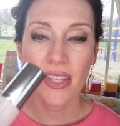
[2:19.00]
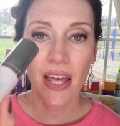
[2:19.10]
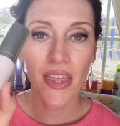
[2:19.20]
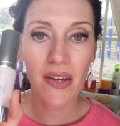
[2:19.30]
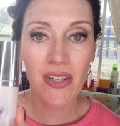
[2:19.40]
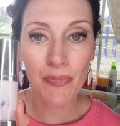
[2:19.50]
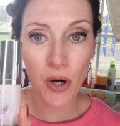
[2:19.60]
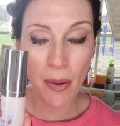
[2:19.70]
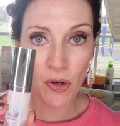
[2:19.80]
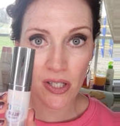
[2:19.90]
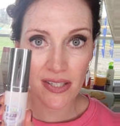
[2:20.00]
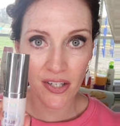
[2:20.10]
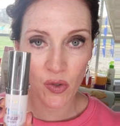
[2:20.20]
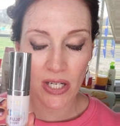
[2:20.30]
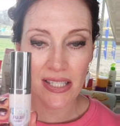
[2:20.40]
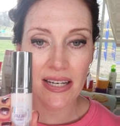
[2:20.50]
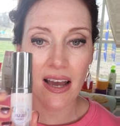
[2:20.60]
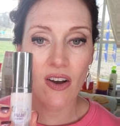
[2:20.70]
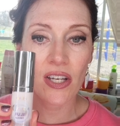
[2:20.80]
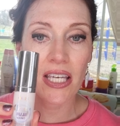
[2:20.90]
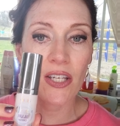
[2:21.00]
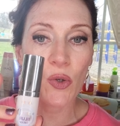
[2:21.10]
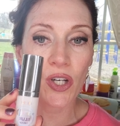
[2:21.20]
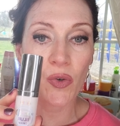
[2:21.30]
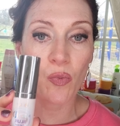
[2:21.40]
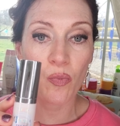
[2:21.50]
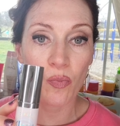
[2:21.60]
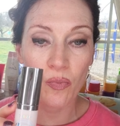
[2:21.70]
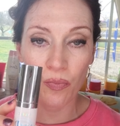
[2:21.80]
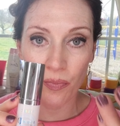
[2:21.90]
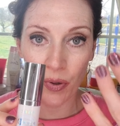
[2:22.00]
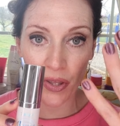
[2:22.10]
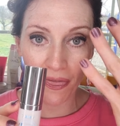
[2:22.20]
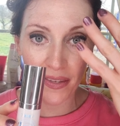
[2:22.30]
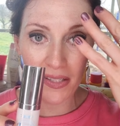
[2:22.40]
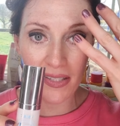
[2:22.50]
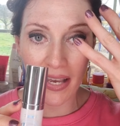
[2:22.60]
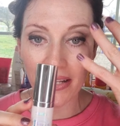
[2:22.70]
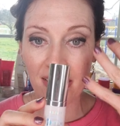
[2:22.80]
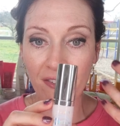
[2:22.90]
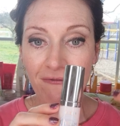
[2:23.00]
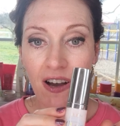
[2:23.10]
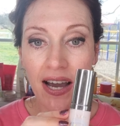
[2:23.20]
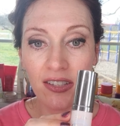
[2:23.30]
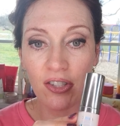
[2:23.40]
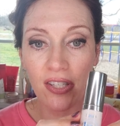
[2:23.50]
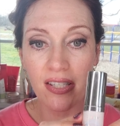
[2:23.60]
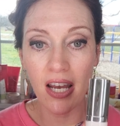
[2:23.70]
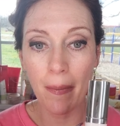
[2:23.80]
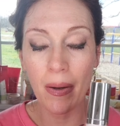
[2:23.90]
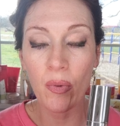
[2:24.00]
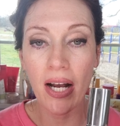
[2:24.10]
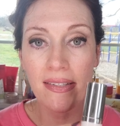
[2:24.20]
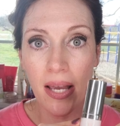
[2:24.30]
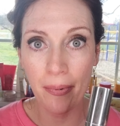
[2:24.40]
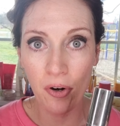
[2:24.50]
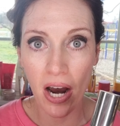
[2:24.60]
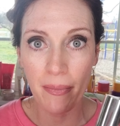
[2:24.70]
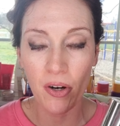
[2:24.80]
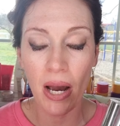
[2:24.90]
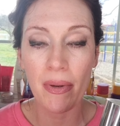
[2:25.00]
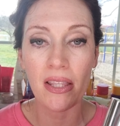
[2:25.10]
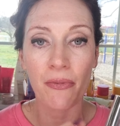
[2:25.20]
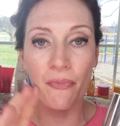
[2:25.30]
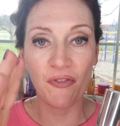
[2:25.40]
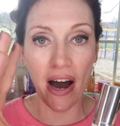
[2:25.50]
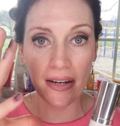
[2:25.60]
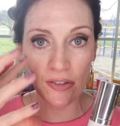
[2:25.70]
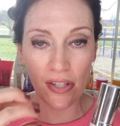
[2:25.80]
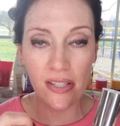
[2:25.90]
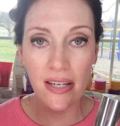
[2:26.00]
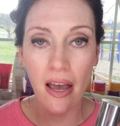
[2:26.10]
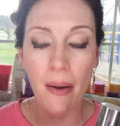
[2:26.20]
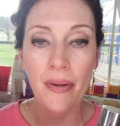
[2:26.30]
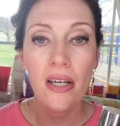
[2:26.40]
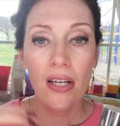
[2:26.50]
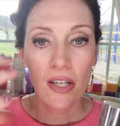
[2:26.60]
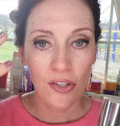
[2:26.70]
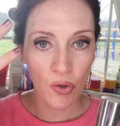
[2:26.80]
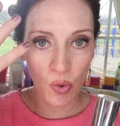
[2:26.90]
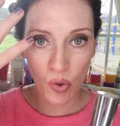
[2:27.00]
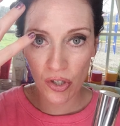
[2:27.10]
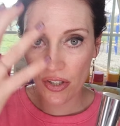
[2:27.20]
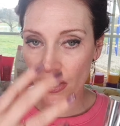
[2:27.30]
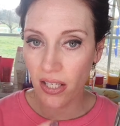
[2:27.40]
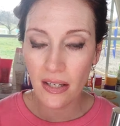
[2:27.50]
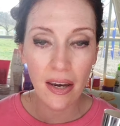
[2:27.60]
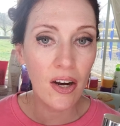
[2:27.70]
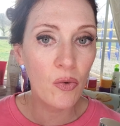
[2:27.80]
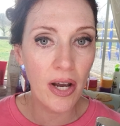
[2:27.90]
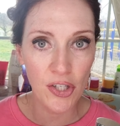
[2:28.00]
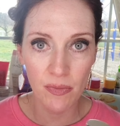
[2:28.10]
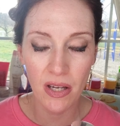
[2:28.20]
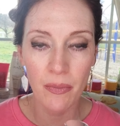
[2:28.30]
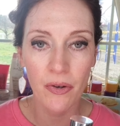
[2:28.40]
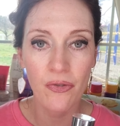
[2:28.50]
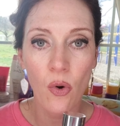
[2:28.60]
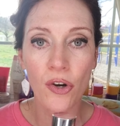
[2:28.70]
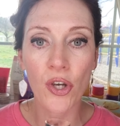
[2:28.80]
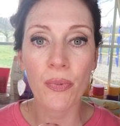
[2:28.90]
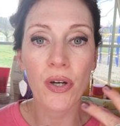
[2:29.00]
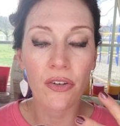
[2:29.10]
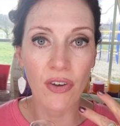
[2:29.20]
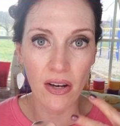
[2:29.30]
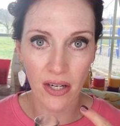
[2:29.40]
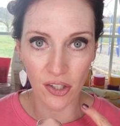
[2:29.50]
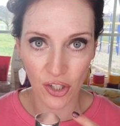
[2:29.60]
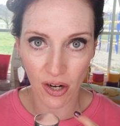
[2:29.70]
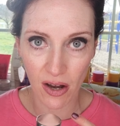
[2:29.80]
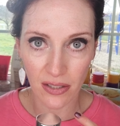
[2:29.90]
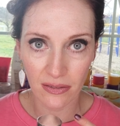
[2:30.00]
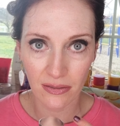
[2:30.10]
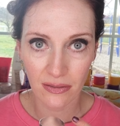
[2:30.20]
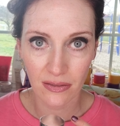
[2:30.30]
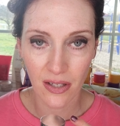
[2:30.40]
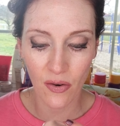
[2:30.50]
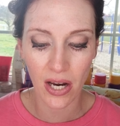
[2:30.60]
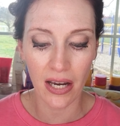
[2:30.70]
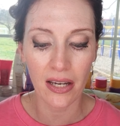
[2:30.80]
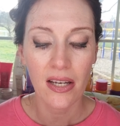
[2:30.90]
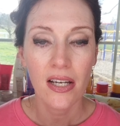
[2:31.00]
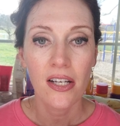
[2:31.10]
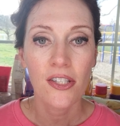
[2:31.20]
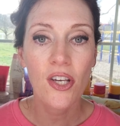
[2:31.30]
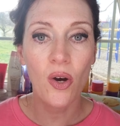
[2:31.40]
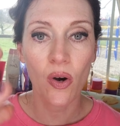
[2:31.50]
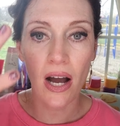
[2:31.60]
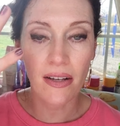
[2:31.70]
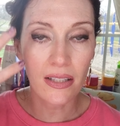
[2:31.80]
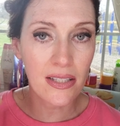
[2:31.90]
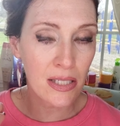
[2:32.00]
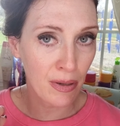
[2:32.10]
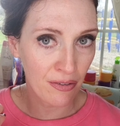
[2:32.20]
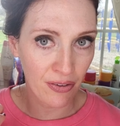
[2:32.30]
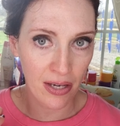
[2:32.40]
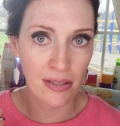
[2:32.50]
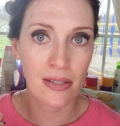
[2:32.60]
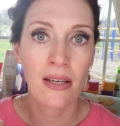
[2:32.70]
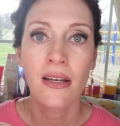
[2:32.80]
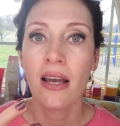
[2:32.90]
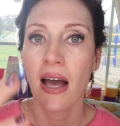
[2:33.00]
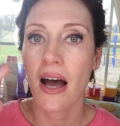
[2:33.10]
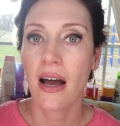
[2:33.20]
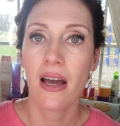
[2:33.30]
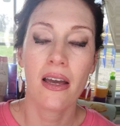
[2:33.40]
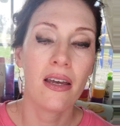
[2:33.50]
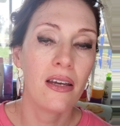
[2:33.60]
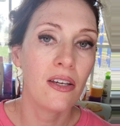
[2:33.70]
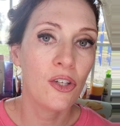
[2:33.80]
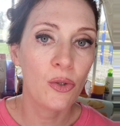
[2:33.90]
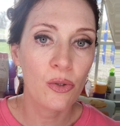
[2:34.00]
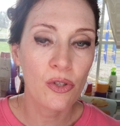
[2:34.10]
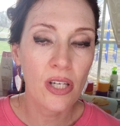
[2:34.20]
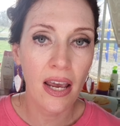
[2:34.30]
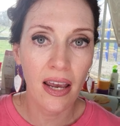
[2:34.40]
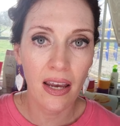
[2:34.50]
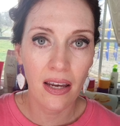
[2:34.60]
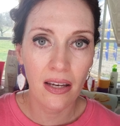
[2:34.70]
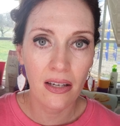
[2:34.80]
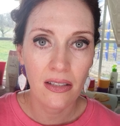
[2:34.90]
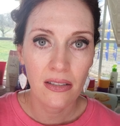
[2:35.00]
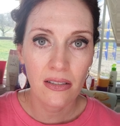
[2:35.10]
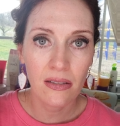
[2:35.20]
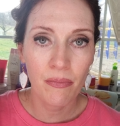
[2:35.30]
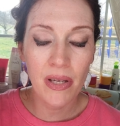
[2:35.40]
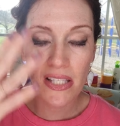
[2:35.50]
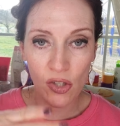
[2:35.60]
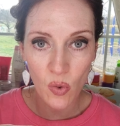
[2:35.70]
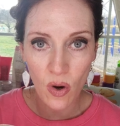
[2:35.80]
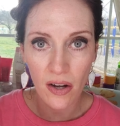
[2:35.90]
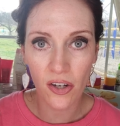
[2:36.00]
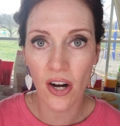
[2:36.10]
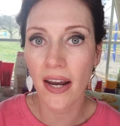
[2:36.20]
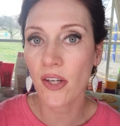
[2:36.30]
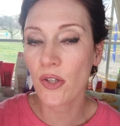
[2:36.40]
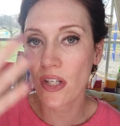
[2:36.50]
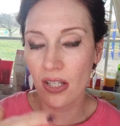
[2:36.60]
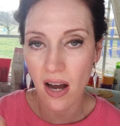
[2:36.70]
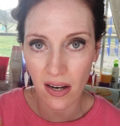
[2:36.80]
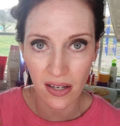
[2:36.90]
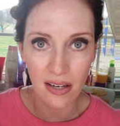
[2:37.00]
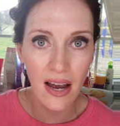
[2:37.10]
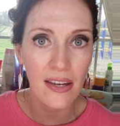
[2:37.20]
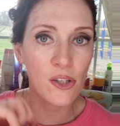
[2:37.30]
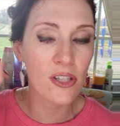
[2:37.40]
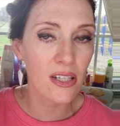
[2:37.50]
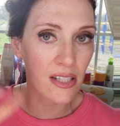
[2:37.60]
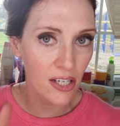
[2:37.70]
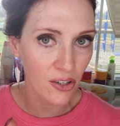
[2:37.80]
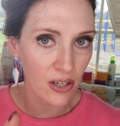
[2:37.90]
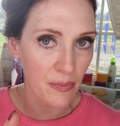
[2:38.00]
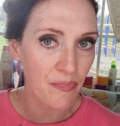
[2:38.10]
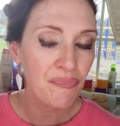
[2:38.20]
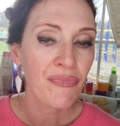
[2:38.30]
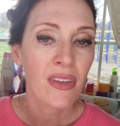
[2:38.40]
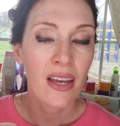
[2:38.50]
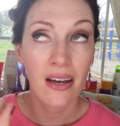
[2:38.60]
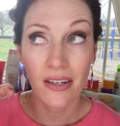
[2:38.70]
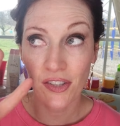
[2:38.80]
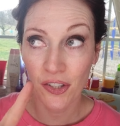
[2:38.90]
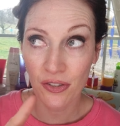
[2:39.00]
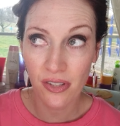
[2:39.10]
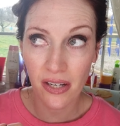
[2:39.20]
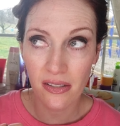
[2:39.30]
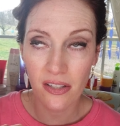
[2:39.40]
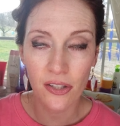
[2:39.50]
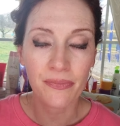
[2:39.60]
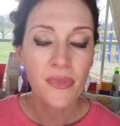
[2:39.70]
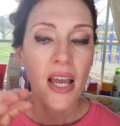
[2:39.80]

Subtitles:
I think of it as primer on steroids. Now, you can put this as the final step. And when I say primer, I mean the final step to your skincare regimen before you put foundation on. Okay, so I cleansed my face. I used a micellar water. I used a tonic. I used a serum. I actually used a second serum.